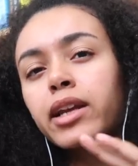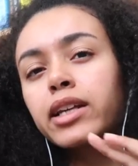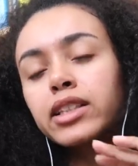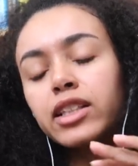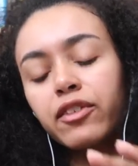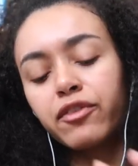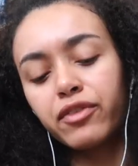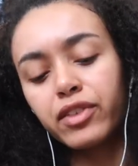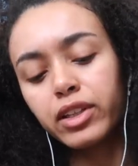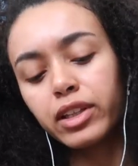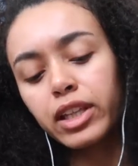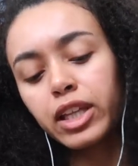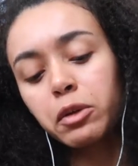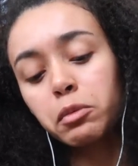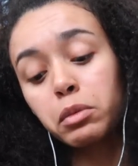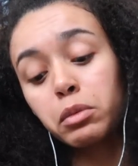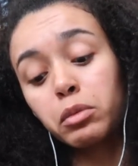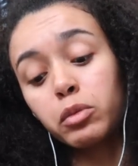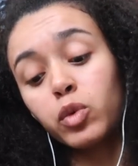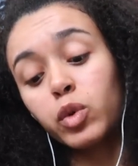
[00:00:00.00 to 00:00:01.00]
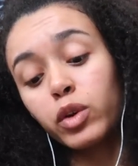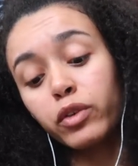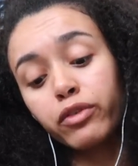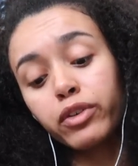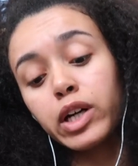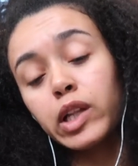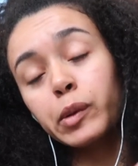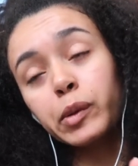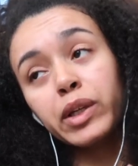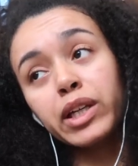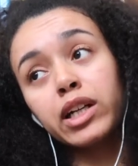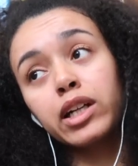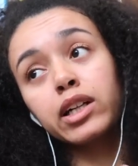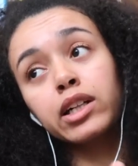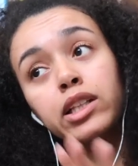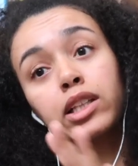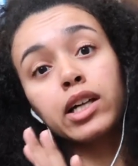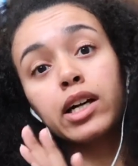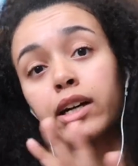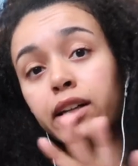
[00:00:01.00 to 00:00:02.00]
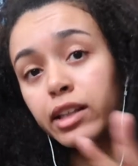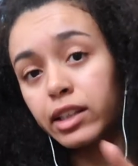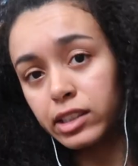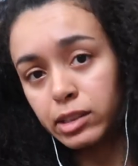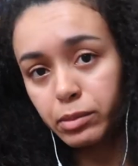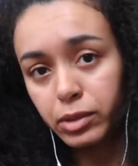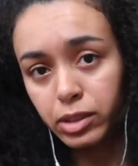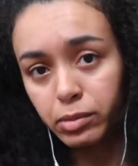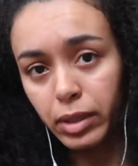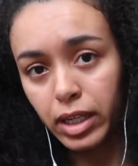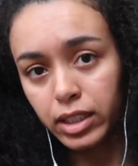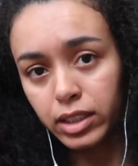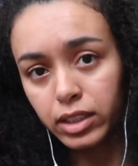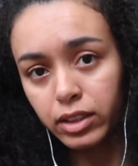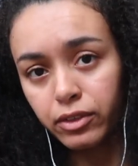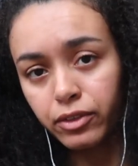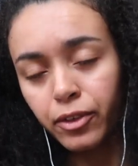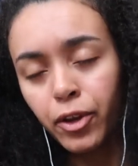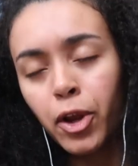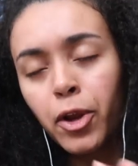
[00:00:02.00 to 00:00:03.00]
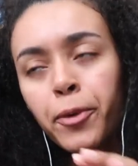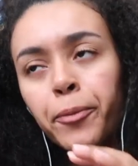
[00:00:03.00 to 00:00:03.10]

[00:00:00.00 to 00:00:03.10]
because I feel like when we were following Claudia's perspective,